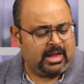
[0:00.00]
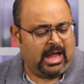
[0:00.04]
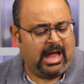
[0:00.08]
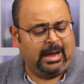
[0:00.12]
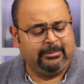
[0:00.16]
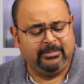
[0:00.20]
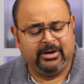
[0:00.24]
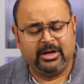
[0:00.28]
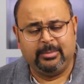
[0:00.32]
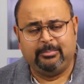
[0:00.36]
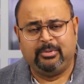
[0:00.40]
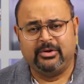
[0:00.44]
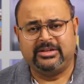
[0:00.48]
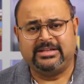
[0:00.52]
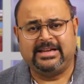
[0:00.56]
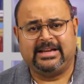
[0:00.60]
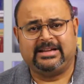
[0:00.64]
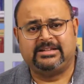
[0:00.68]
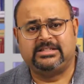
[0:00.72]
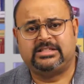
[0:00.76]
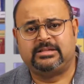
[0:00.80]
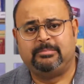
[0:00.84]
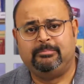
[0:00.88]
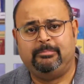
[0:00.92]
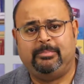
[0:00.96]
I'm going to put
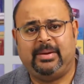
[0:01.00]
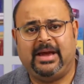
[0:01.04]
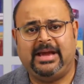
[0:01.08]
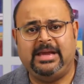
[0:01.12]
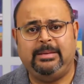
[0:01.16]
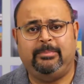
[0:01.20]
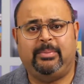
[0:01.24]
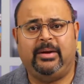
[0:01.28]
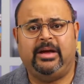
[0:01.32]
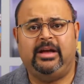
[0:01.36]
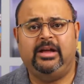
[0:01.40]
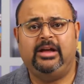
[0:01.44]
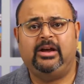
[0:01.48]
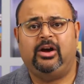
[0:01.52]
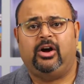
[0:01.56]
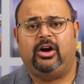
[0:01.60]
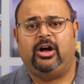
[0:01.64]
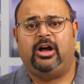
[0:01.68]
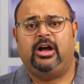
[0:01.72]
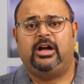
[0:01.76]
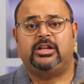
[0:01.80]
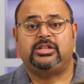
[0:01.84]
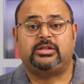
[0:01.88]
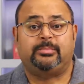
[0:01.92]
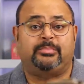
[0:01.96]
down some paper
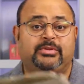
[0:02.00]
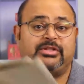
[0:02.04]
uh, to